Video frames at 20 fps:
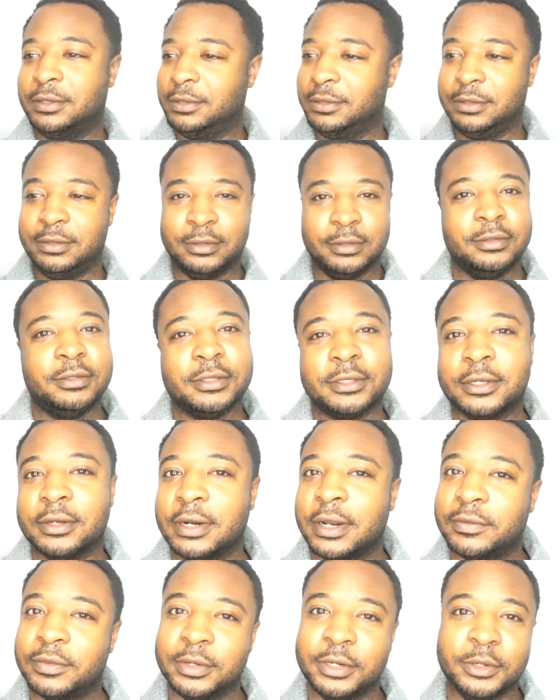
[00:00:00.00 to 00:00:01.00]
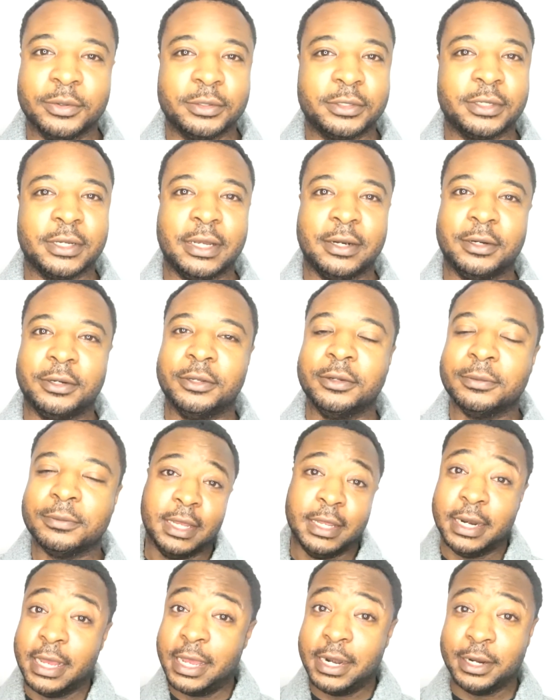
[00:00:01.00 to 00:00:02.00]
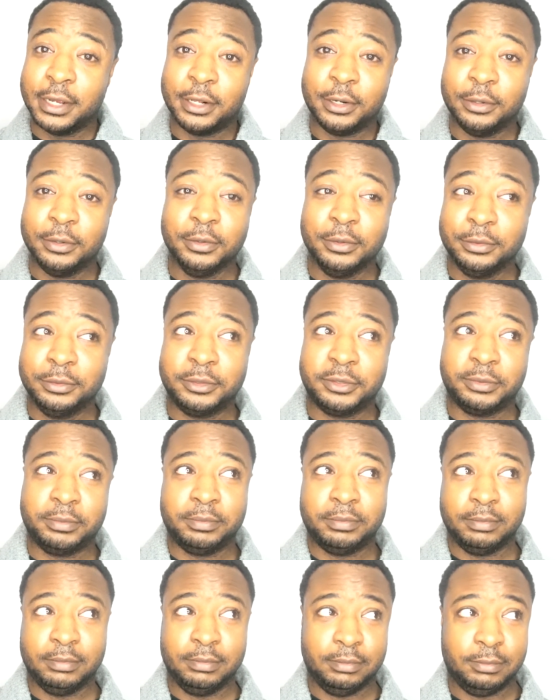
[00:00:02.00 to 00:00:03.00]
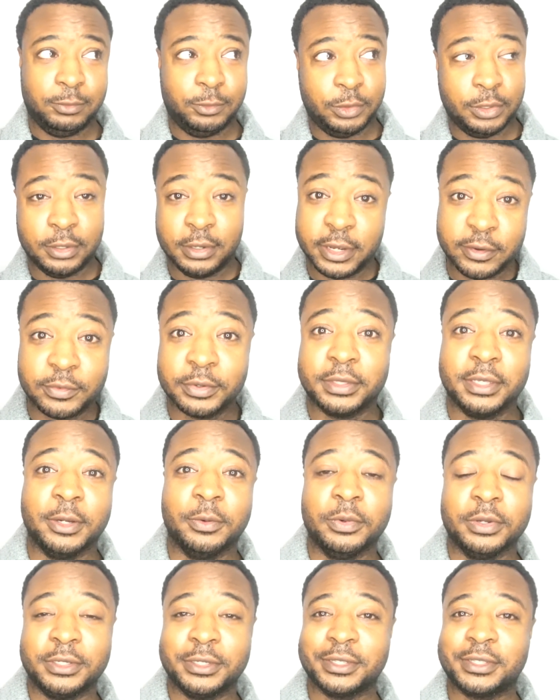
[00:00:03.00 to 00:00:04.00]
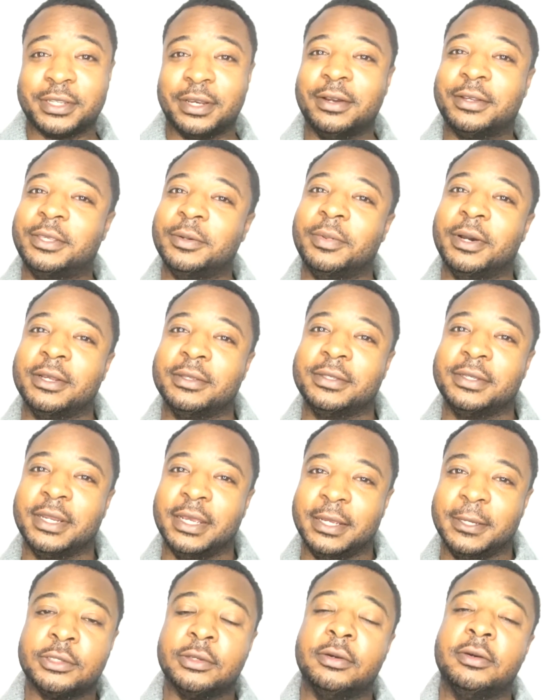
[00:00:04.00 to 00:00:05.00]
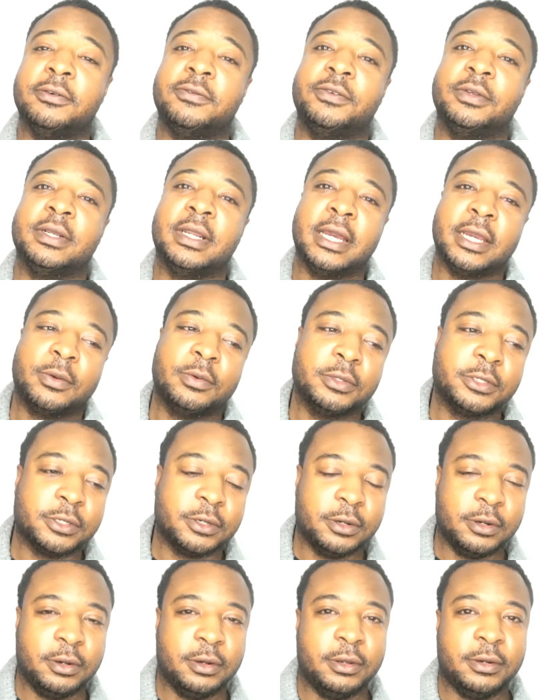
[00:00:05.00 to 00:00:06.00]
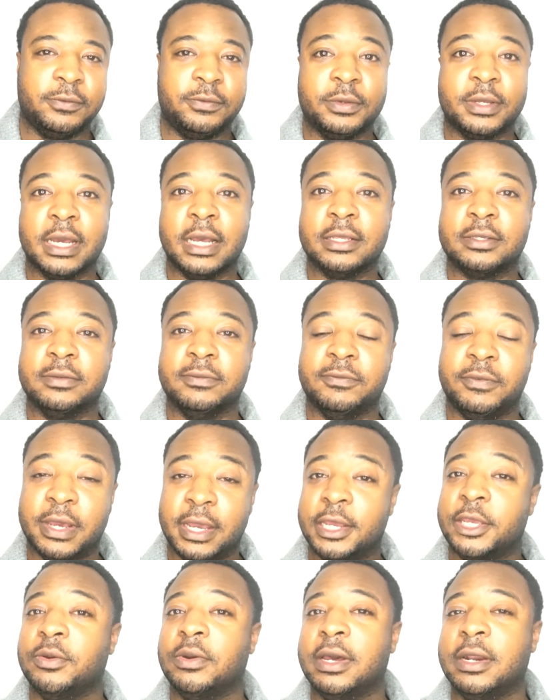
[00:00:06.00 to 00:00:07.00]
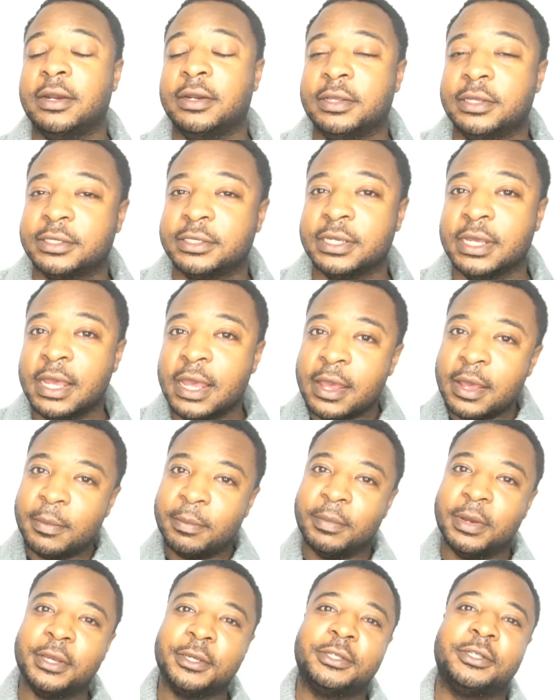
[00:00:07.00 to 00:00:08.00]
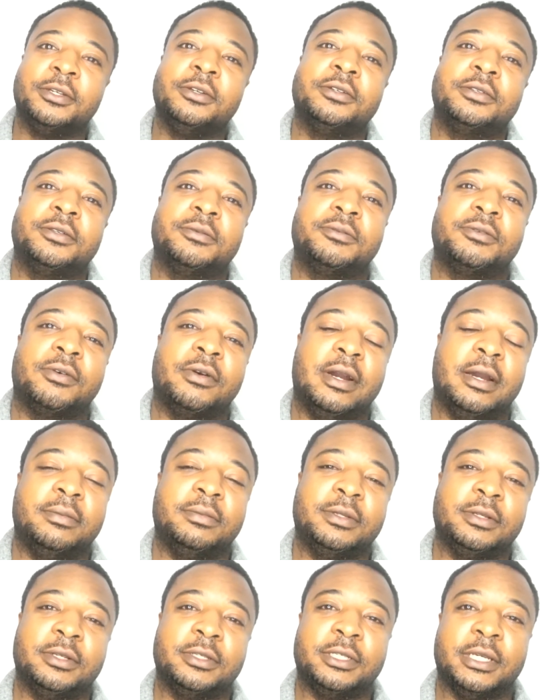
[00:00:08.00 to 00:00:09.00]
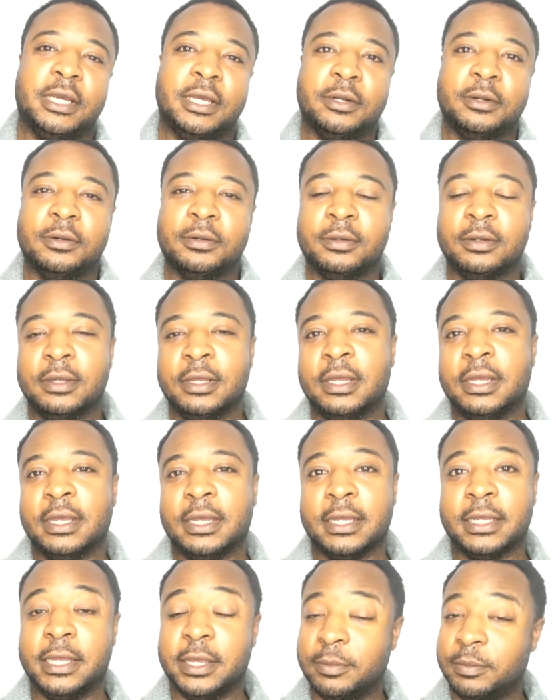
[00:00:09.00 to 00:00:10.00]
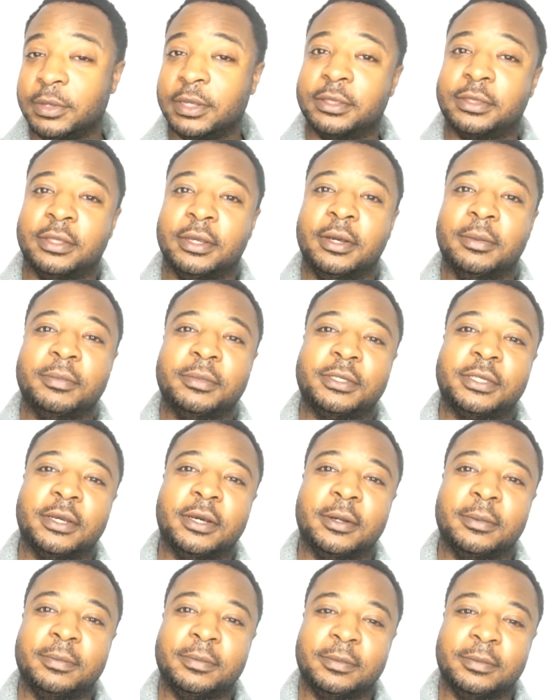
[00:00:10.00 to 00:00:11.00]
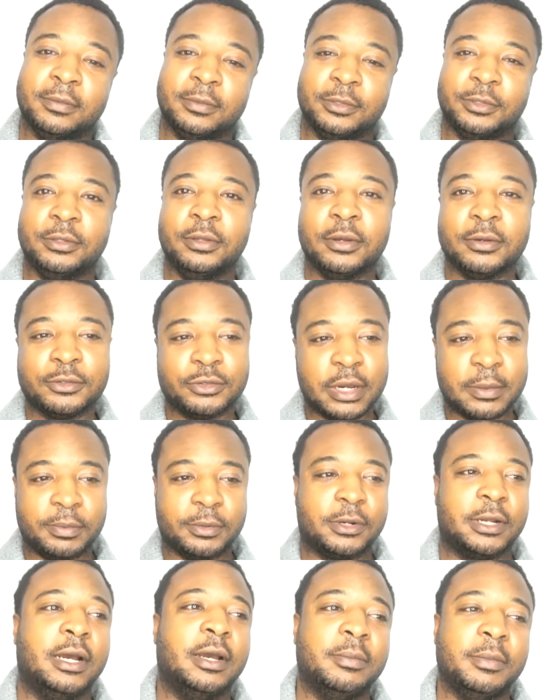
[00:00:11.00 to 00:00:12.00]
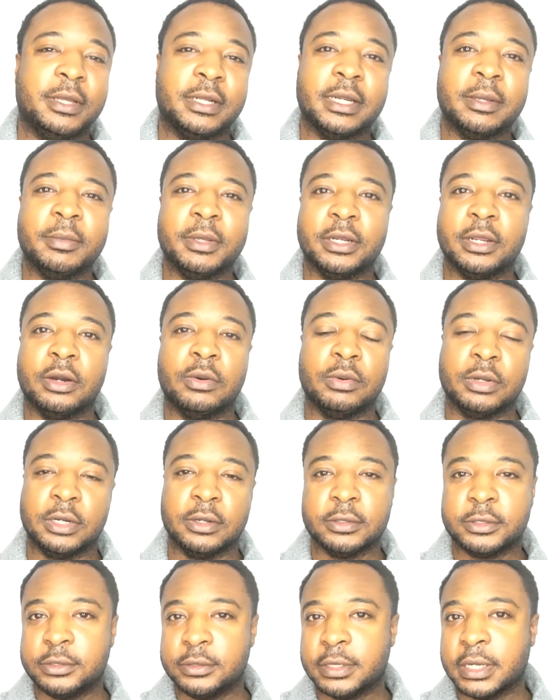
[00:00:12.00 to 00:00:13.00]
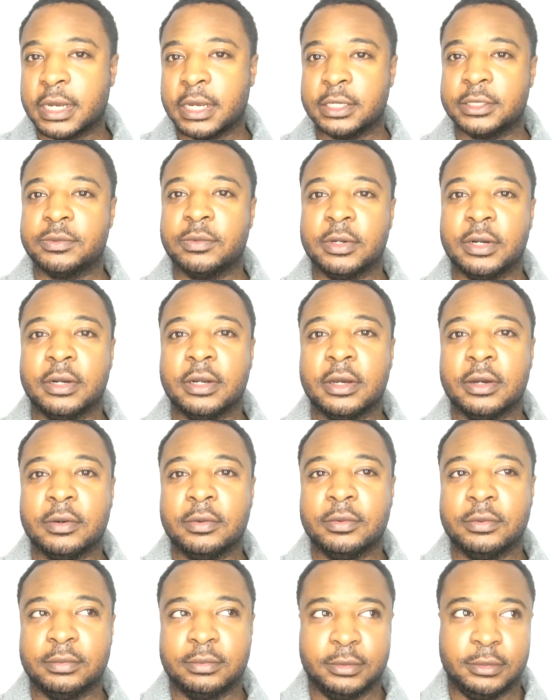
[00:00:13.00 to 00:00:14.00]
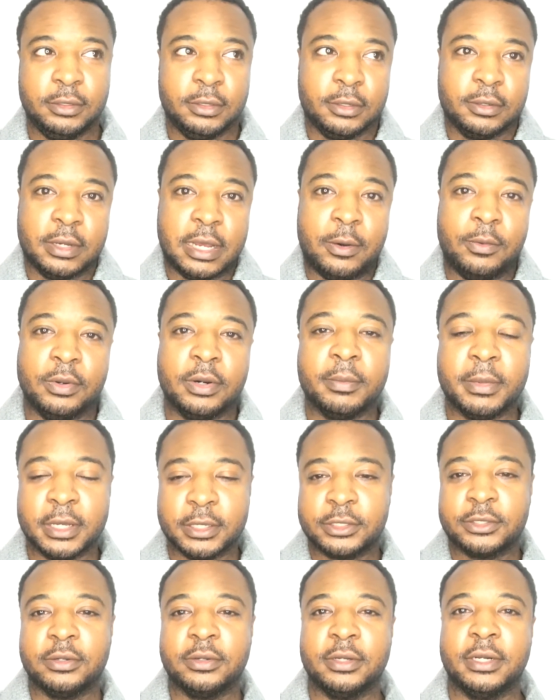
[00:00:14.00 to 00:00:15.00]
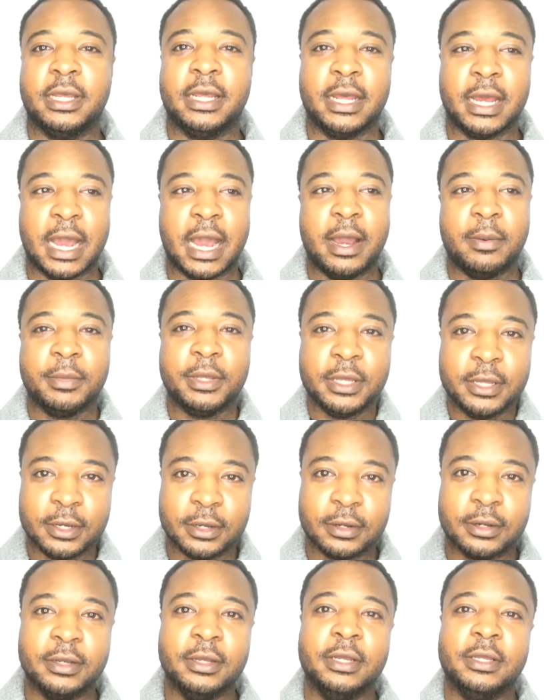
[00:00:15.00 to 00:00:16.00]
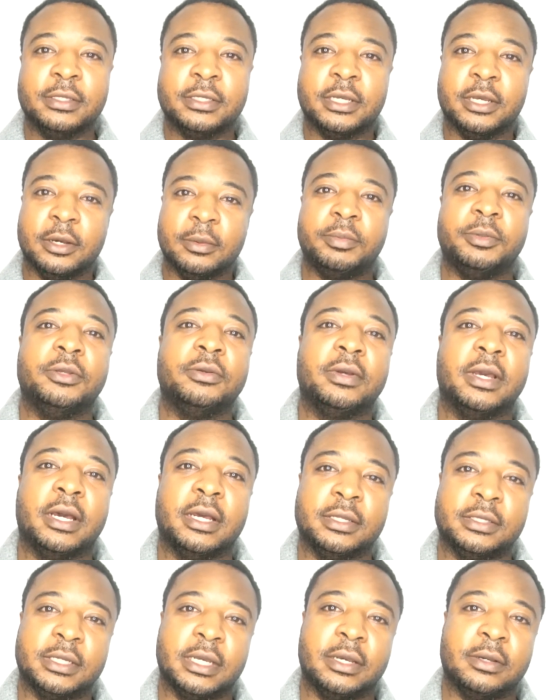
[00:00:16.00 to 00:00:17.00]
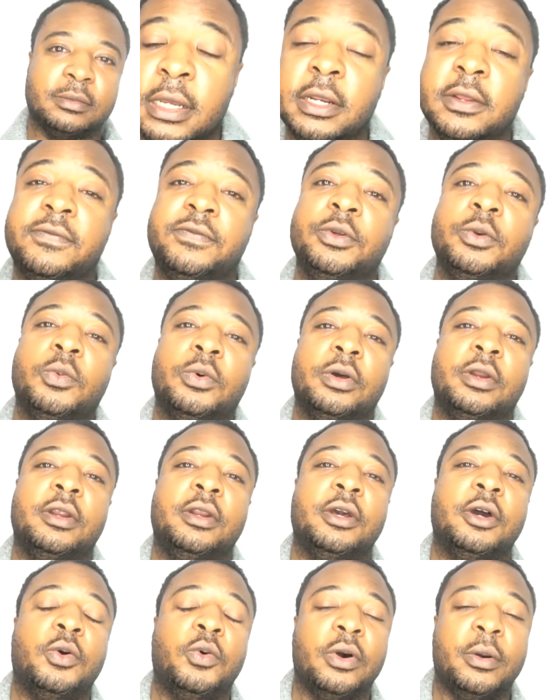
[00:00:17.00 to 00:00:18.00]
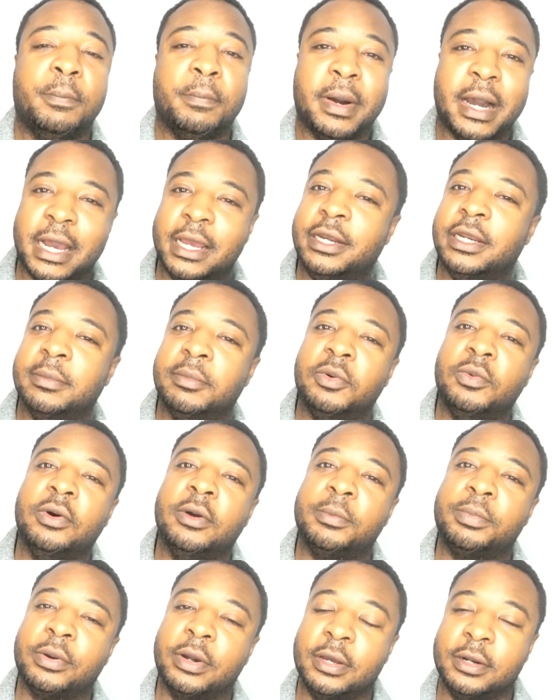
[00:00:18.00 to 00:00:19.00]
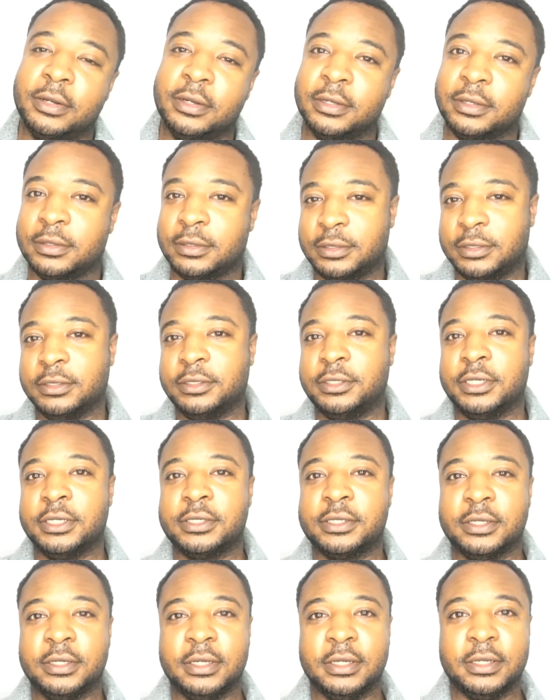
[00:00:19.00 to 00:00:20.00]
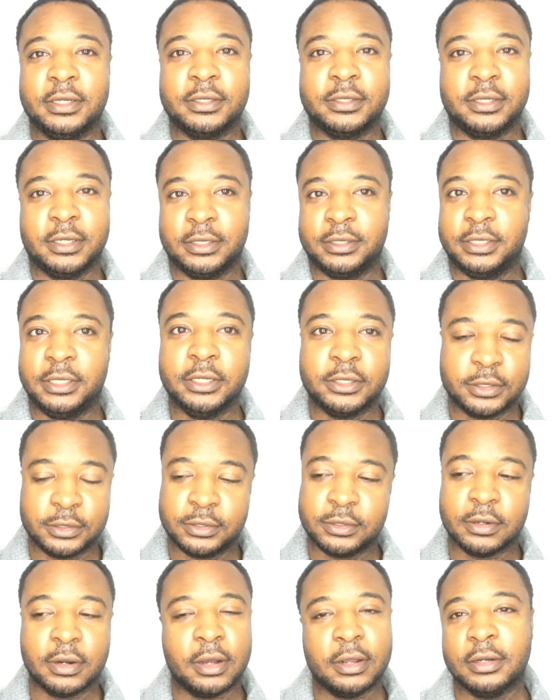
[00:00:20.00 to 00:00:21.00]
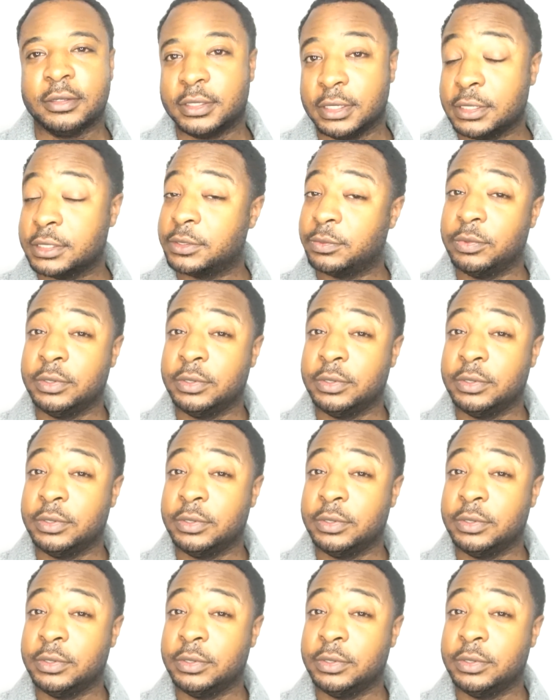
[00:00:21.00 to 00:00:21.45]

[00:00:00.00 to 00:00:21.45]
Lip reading: you're just gonna have to do what you got to do, and that includes, well, everything we just talked about today. So if you like what you heard, if you got some value out of this, make sure you subscribe to the channel. Give me a thumbs up. You know, drop a comment. Let me know what else you guys want to know. You know, I want to make sure that I'm here to help you guys out. And if you want to know what my #1 product suggestion is that teaches you all the things that